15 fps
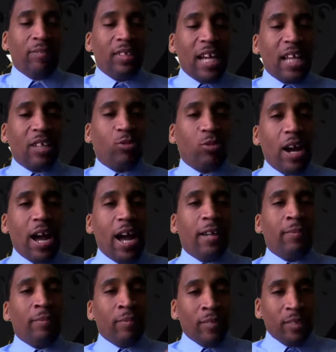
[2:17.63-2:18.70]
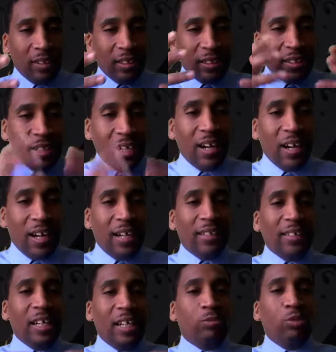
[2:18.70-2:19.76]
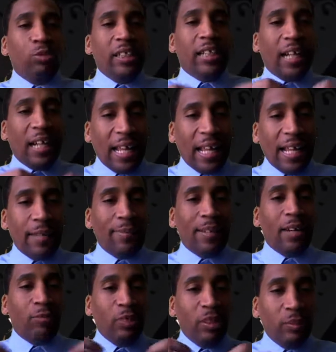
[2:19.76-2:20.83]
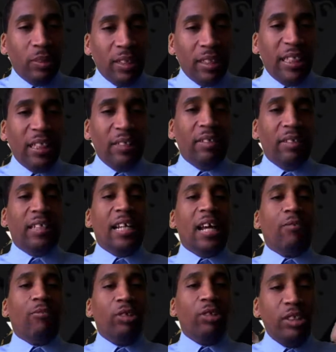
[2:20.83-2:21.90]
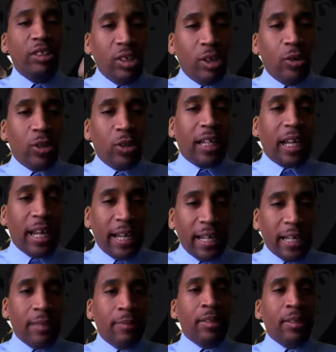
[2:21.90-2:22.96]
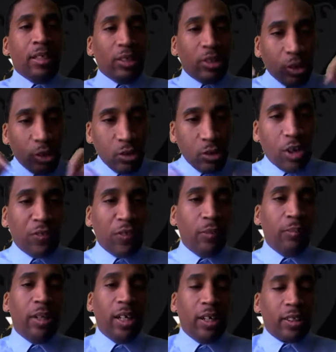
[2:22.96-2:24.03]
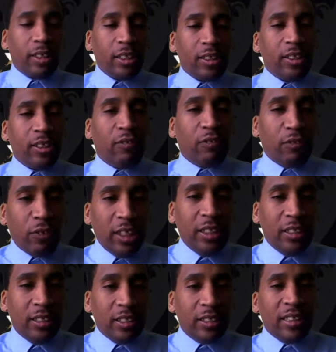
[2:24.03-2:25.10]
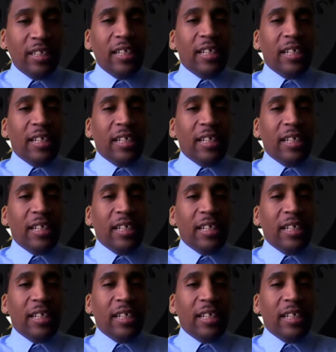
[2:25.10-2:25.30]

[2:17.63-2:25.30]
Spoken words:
That's why the God that we claim, that we believe in, that we know came to North America to free us,